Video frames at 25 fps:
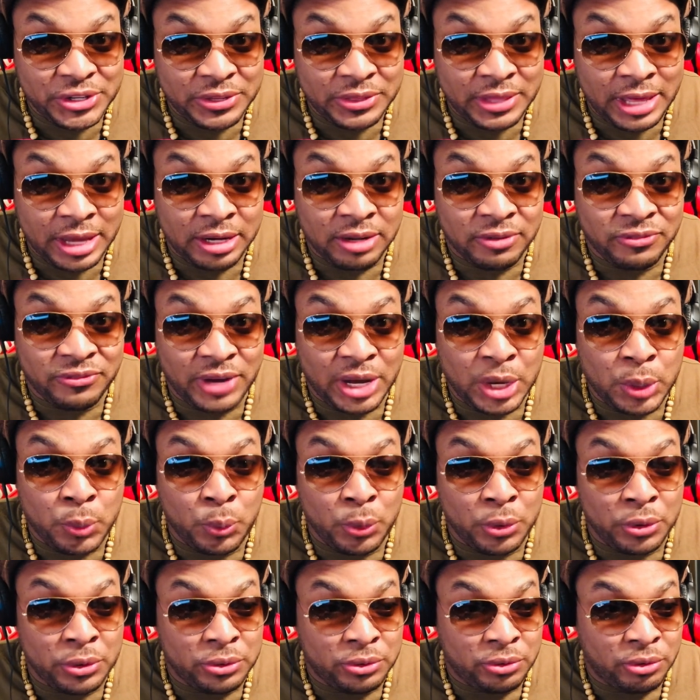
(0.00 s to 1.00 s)
than if I
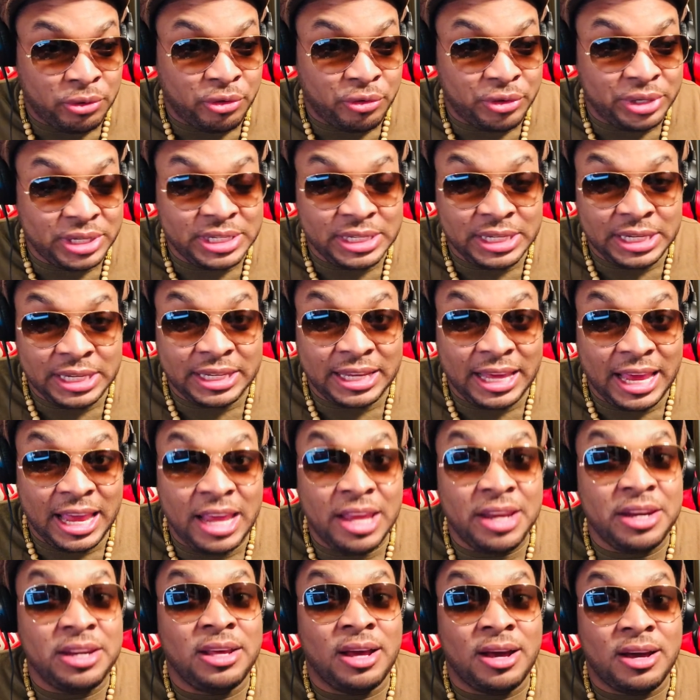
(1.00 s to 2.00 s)
were to critique
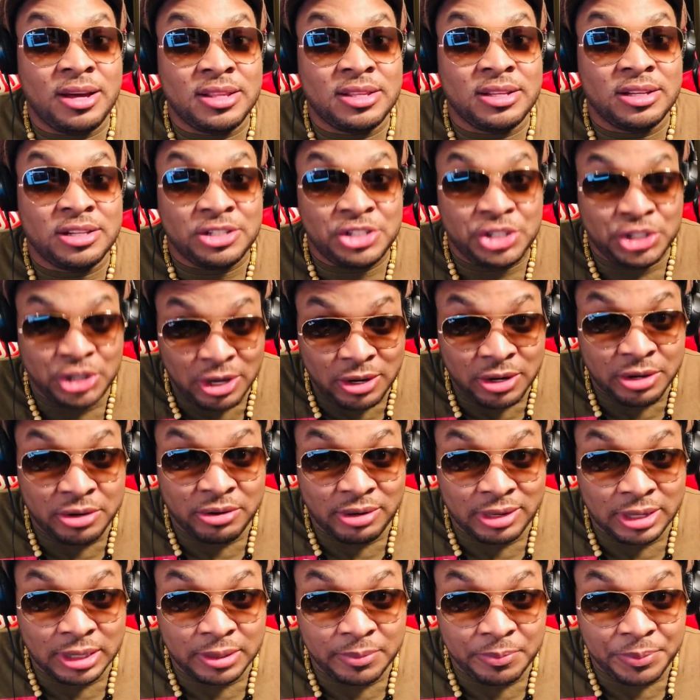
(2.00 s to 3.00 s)
any other
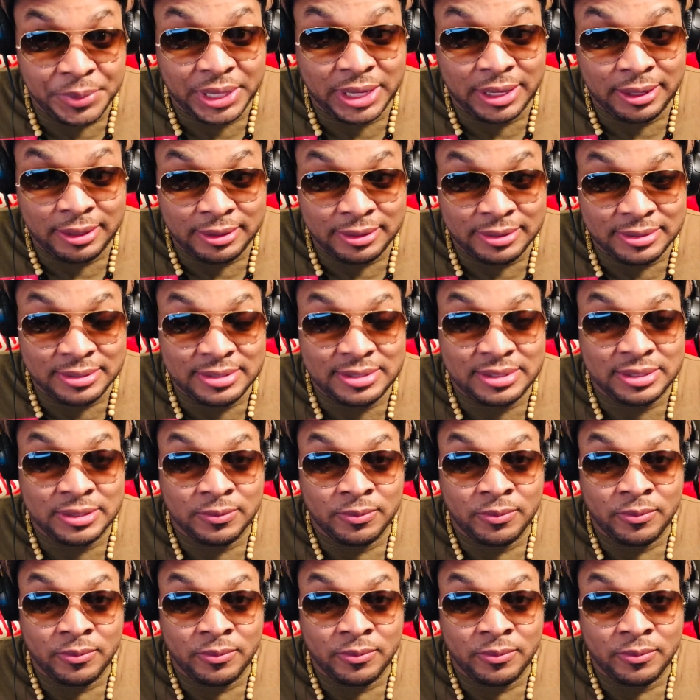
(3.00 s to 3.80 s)
genre because